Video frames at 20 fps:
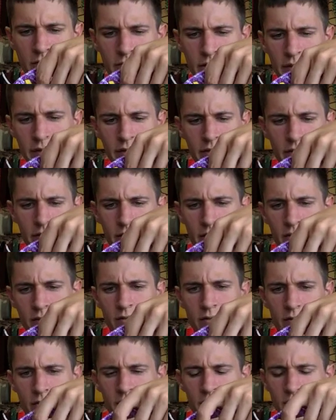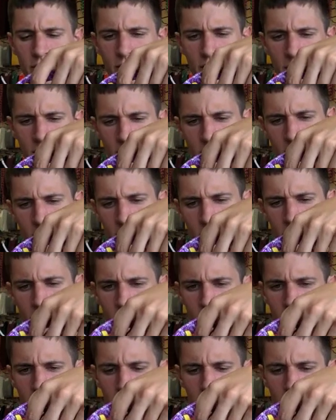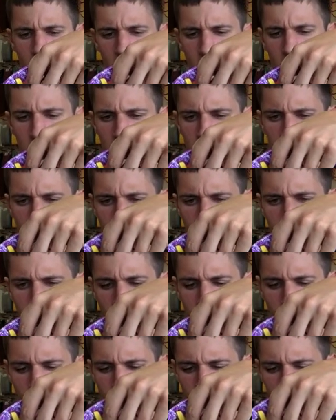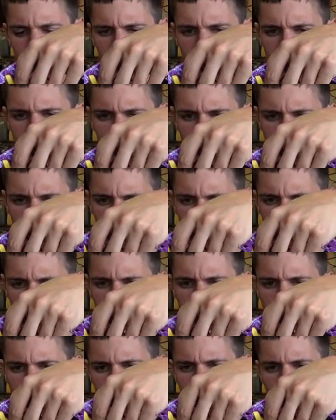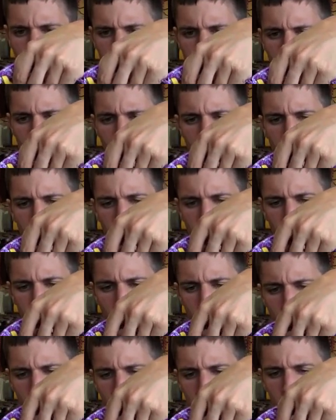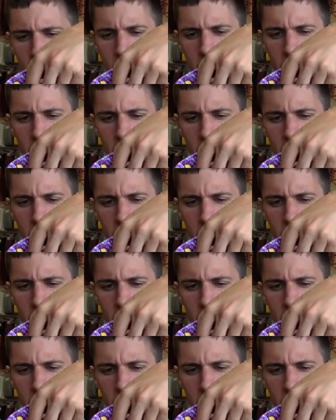Alright, got that tension pretty good. Move on to our next